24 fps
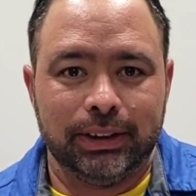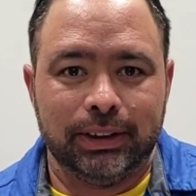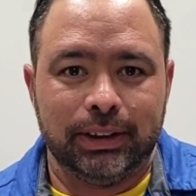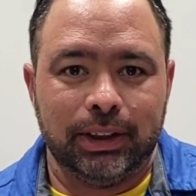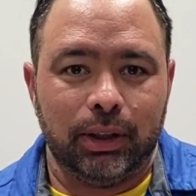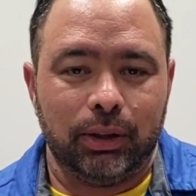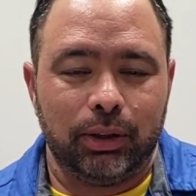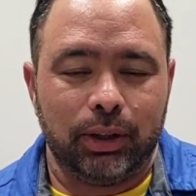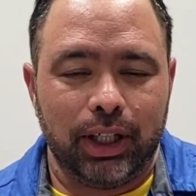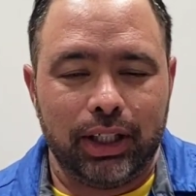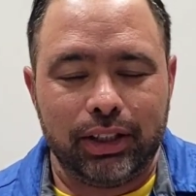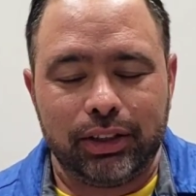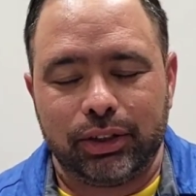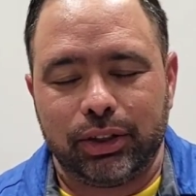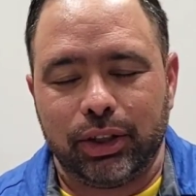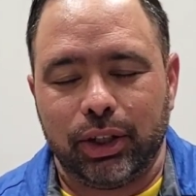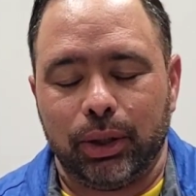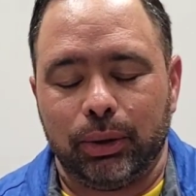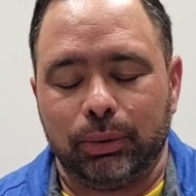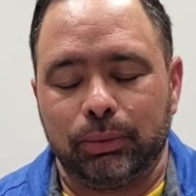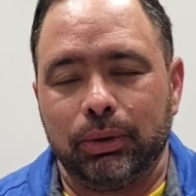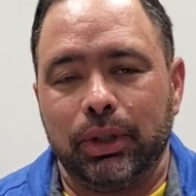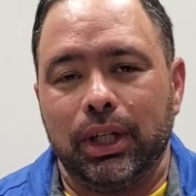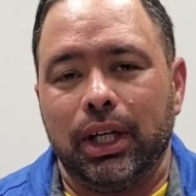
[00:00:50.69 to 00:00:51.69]
Okay,
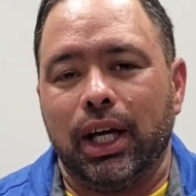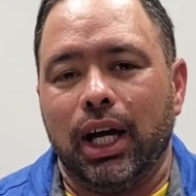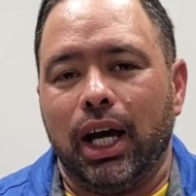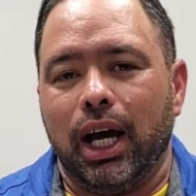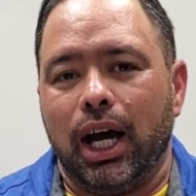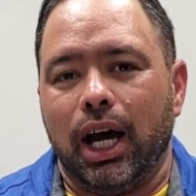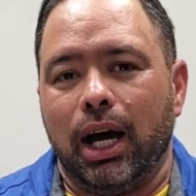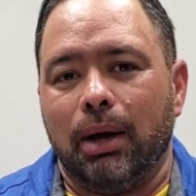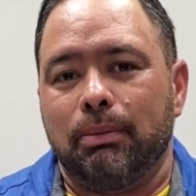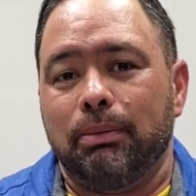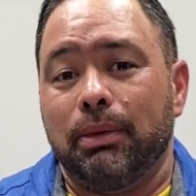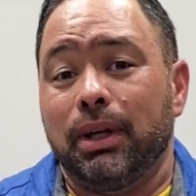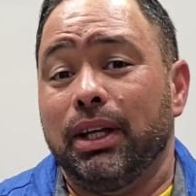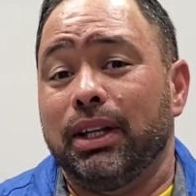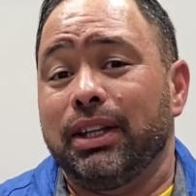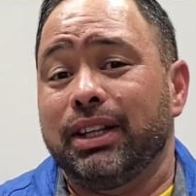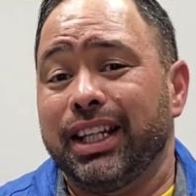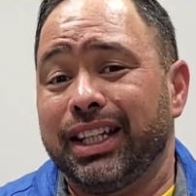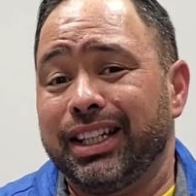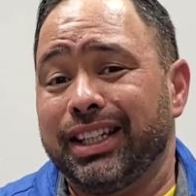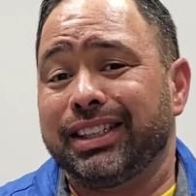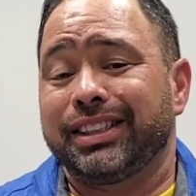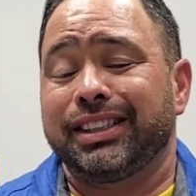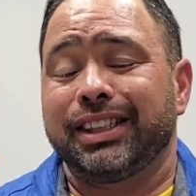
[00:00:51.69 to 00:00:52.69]
so
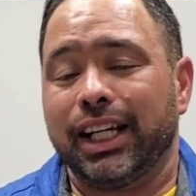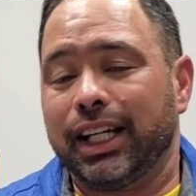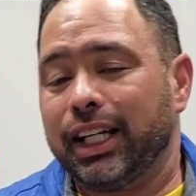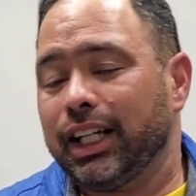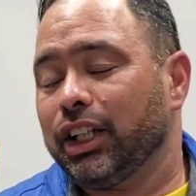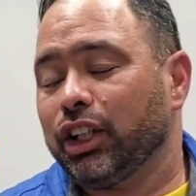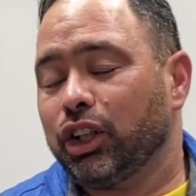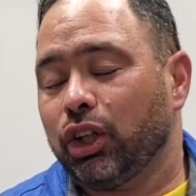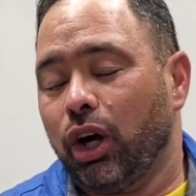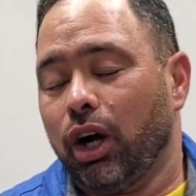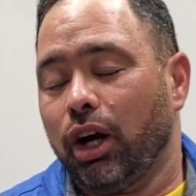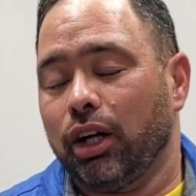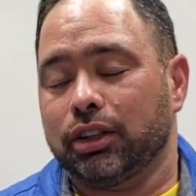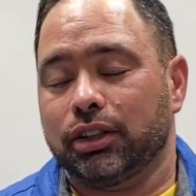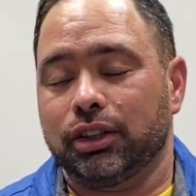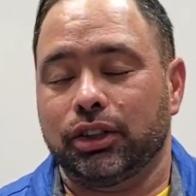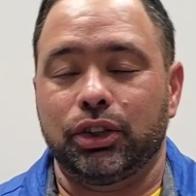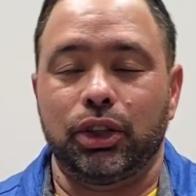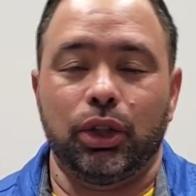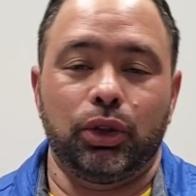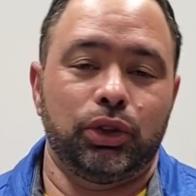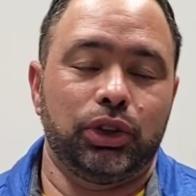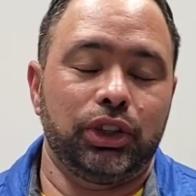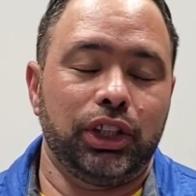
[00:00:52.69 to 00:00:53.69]
then the second cost
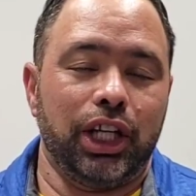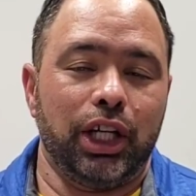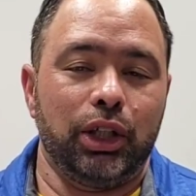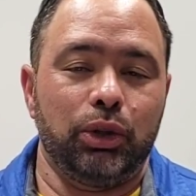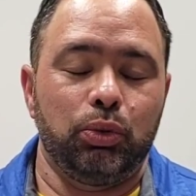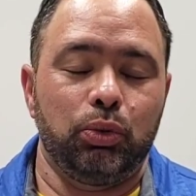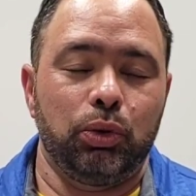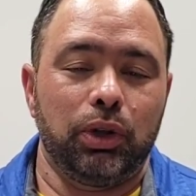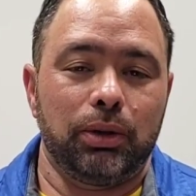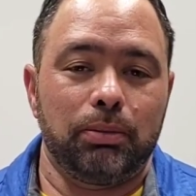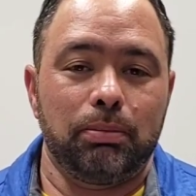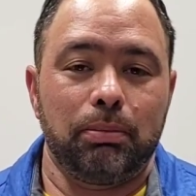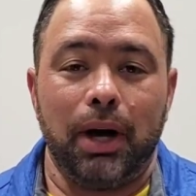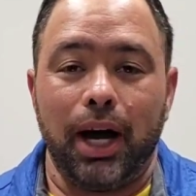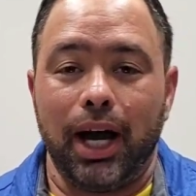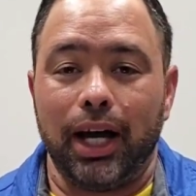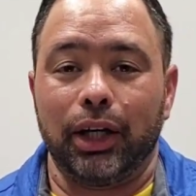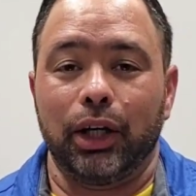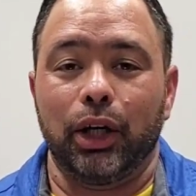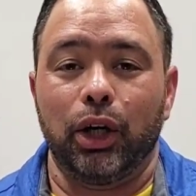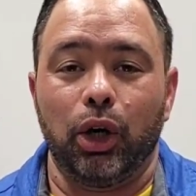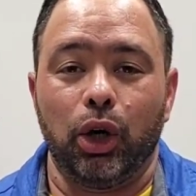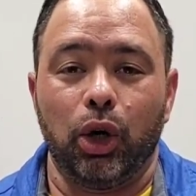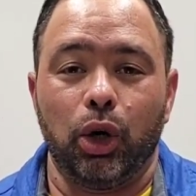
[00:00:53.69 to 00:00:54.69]
associated with buying
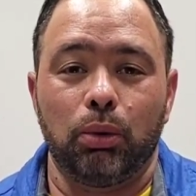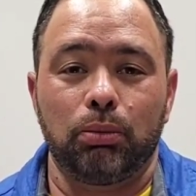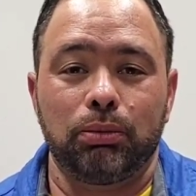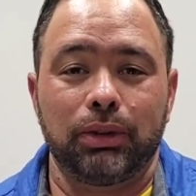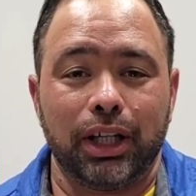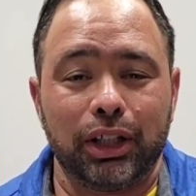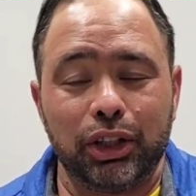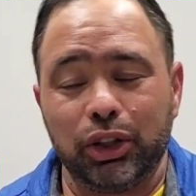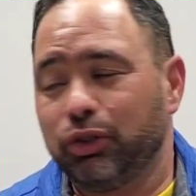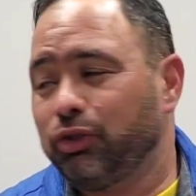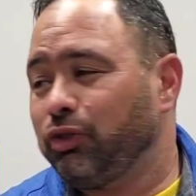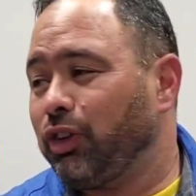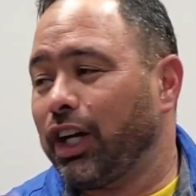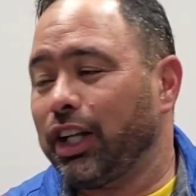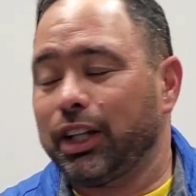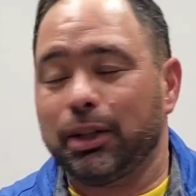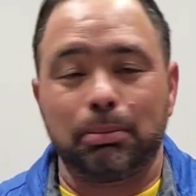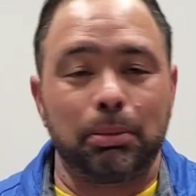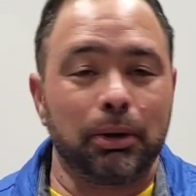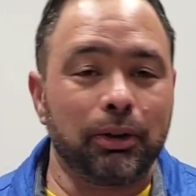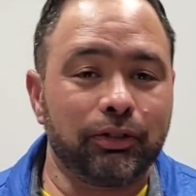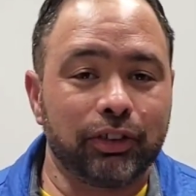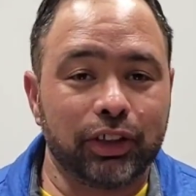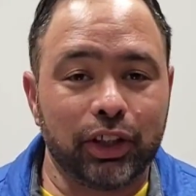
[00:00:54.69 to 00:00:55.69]
a home. Now, you find the
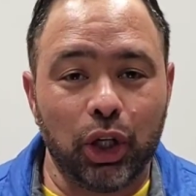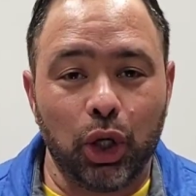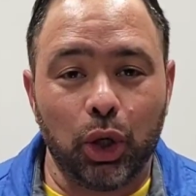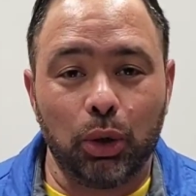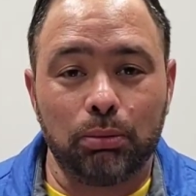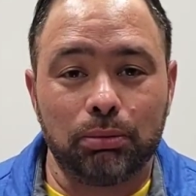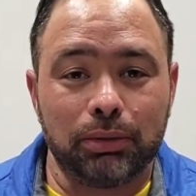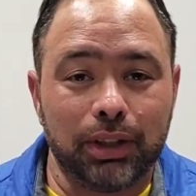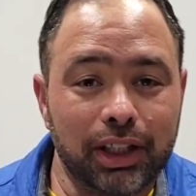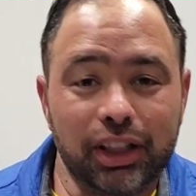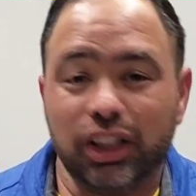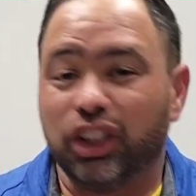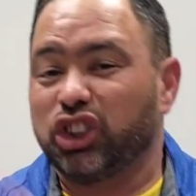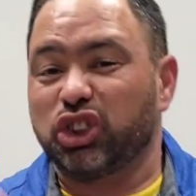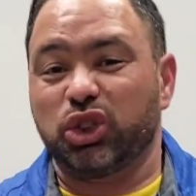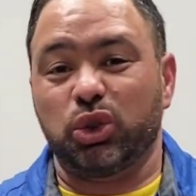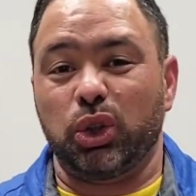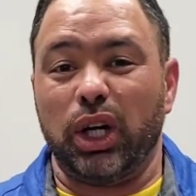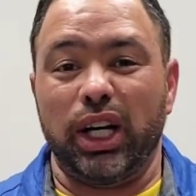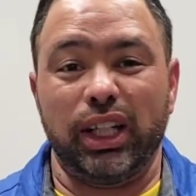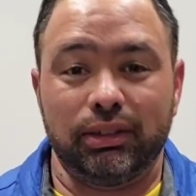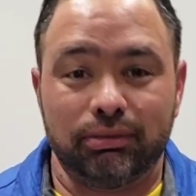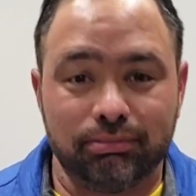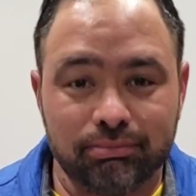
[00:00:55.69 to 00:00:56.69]
perfect home, it looks
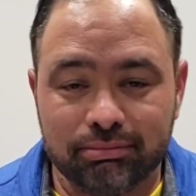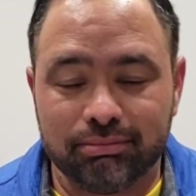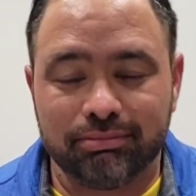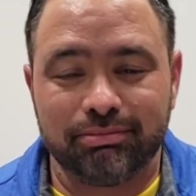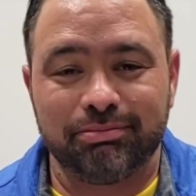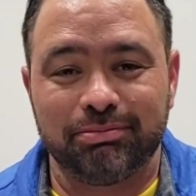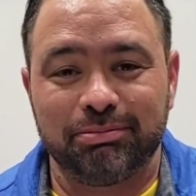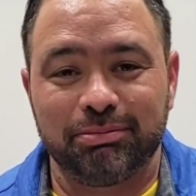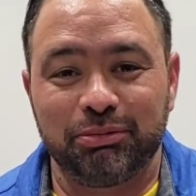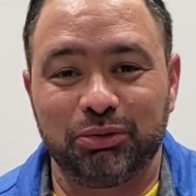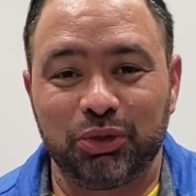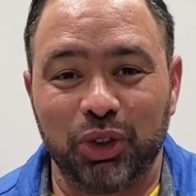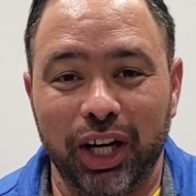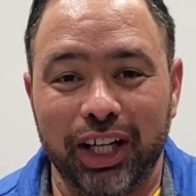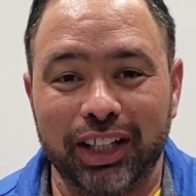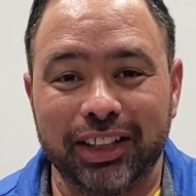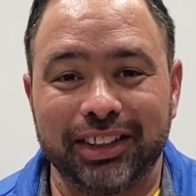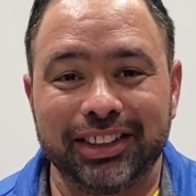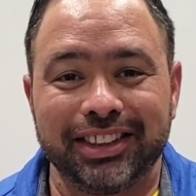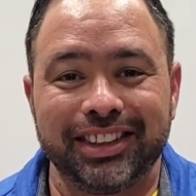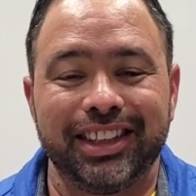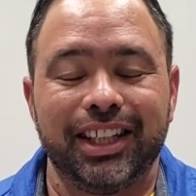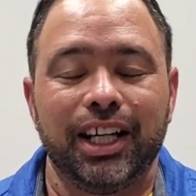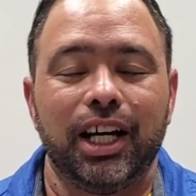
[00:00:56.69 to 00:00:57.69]
great, right?
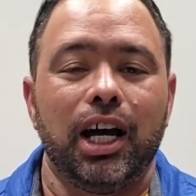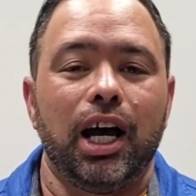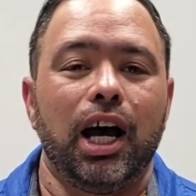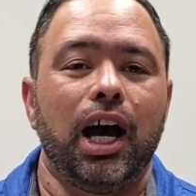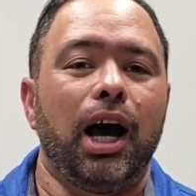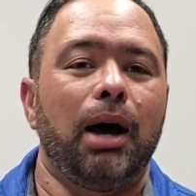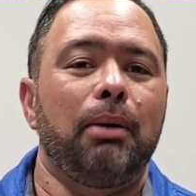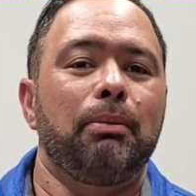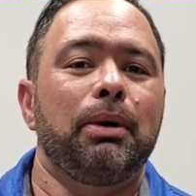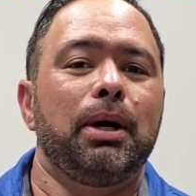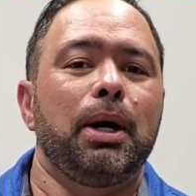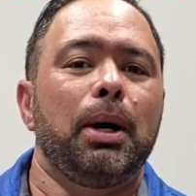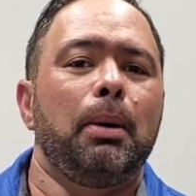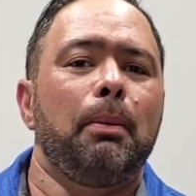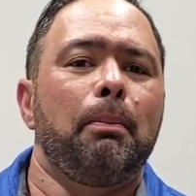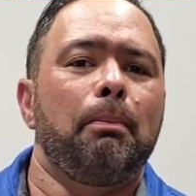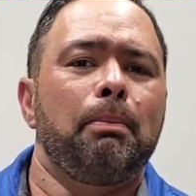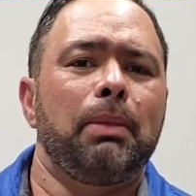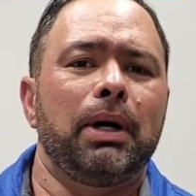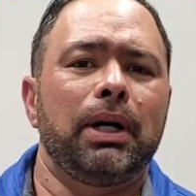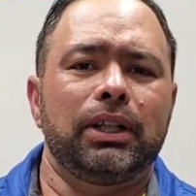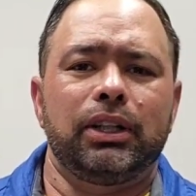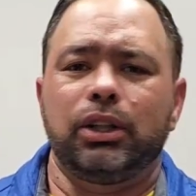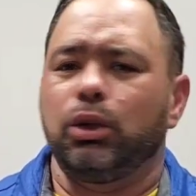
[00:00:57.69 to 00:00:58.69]

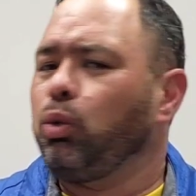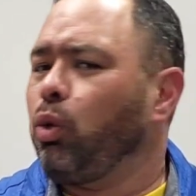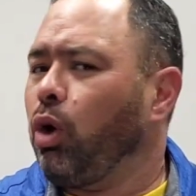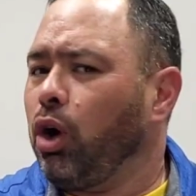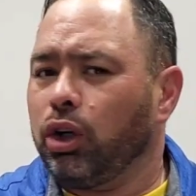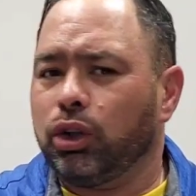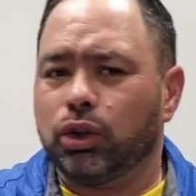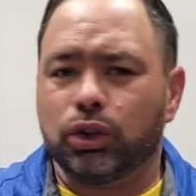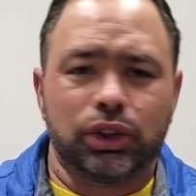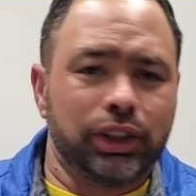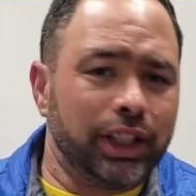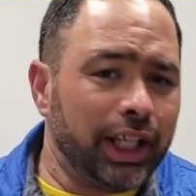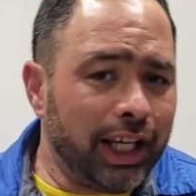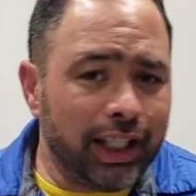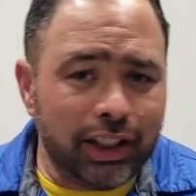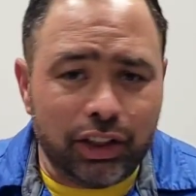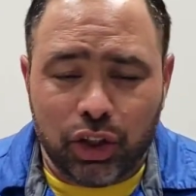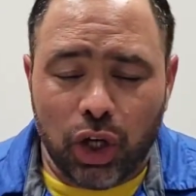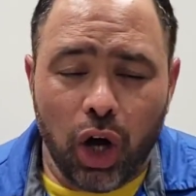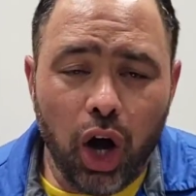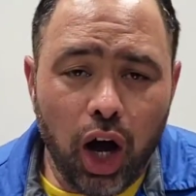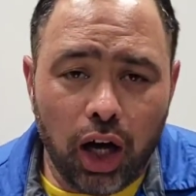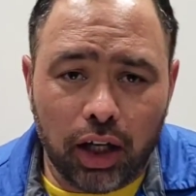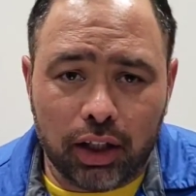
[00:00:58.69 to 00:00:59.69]
But the walls can't
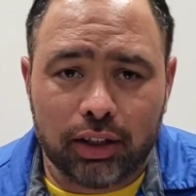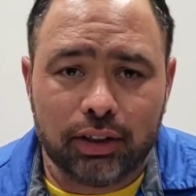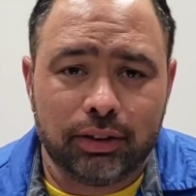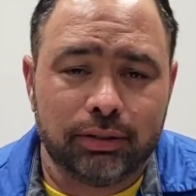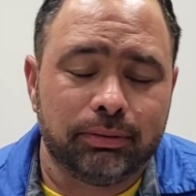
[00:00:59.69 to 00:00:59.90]
talk.